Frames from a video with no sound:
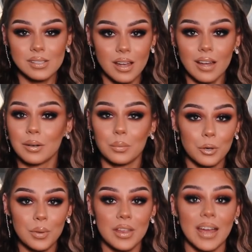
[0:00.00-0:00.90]
done. What
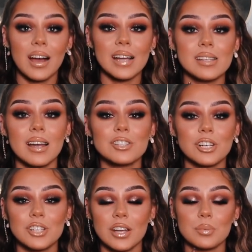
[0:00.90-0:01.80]
do we think? I did
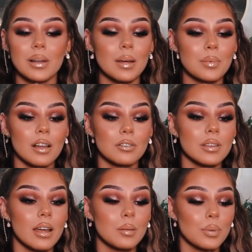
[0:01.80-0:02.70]
actually change my lip color in
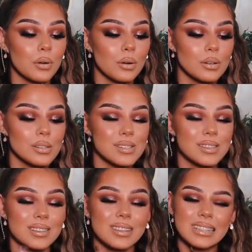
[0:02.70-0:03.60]
the end because
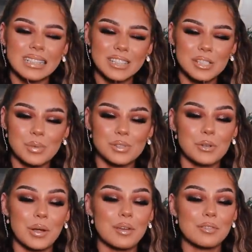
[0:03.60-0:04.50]
it just wasn't
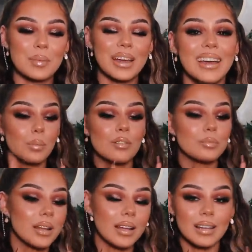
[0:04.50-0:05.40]
doing it for me. Went for
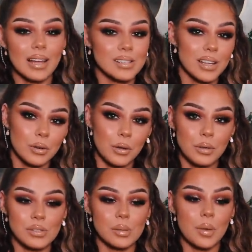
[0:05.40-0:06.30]
my like classic
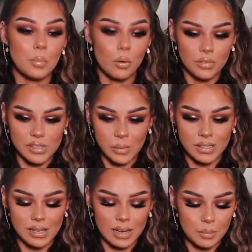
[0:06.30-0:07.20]
nudes. So my Morphe
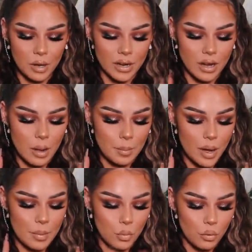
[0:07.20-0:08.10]
Sweet Tea lip liner,
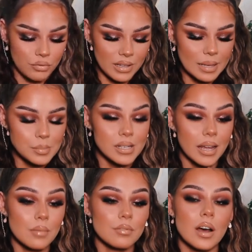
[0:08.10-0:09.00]
my Morphe
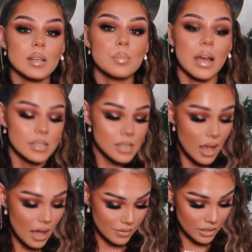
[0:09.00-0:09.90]
lipstick in first base.
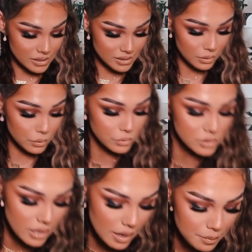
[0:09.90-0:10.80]
And then I still use the